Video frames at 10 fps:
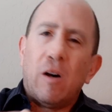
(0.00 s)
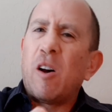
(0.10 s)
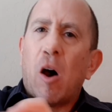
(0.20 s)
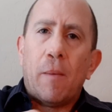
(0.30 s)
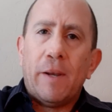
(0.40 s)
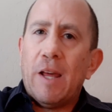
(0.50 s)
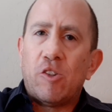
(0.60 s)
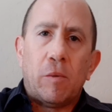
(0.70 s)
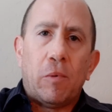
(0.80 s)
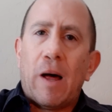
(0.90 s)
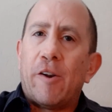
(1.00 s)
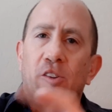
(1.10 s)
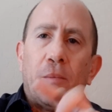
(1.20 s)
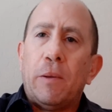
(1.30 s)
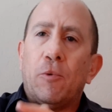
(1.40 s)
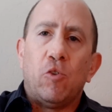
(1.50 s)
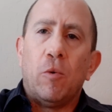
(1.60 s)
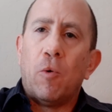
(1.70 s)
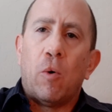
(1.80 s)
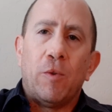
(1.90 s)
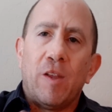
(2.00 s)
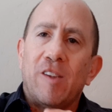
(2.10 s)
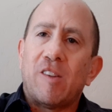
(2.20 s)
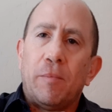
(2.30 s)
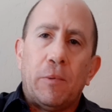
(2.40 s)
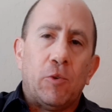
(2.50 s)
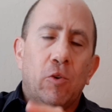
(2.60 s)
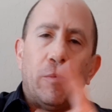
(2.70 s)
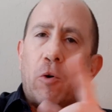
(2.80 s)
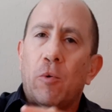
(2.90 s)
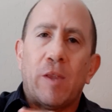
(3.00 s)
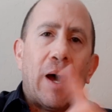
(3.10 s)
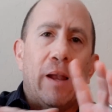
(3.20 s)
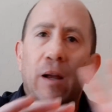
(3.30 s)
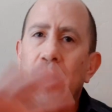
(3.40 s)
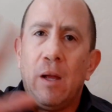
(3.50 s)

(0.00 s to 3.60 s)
Combination platter. Some people do it more with this, some people do it more with that.